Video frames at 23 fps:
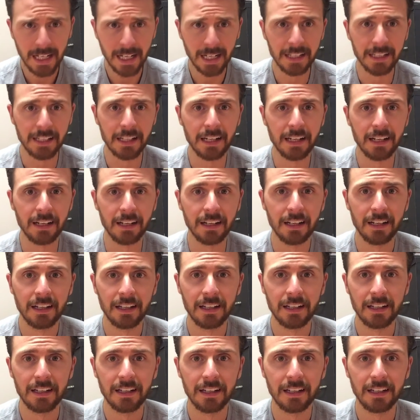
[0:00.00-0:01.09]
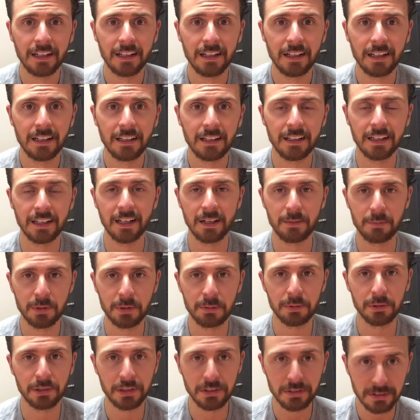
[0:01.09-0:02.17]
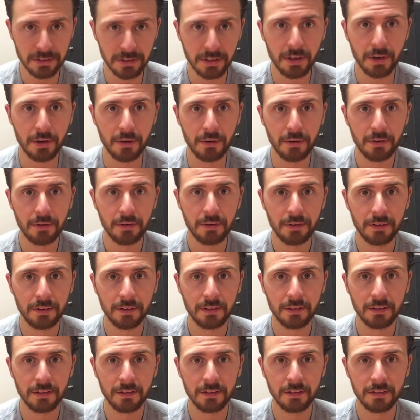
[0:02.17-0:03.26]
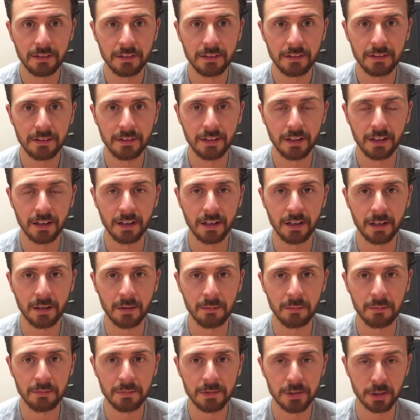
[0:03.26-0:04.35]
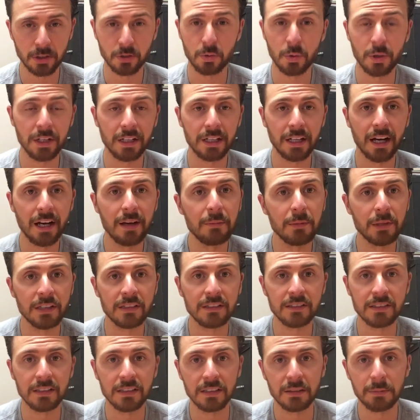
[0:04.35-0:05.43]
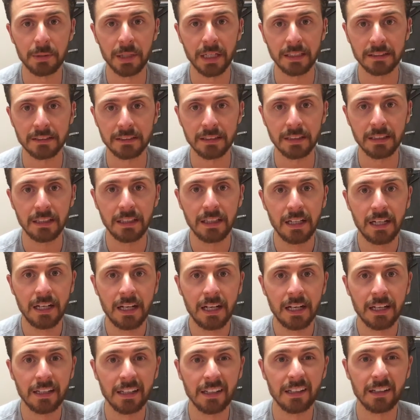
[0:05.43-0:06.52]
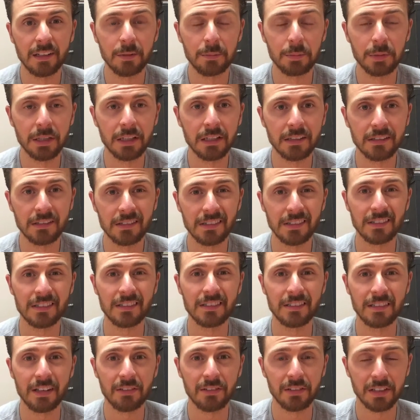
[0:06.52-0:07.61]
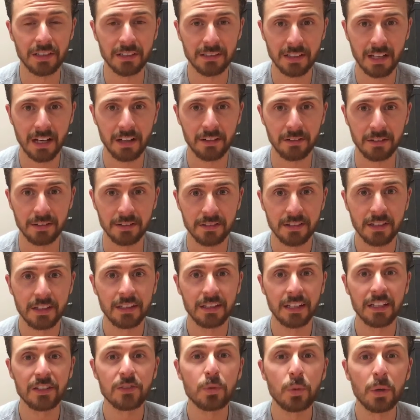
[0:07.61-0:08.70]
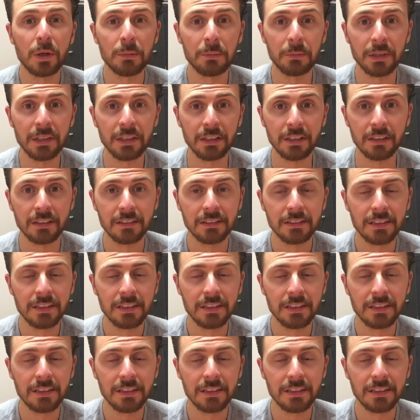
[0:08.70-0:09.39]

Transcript: And then they had people eat slow, took 29 minutes to eat the pasta. They ended up eating 67 less calories. That's one meal,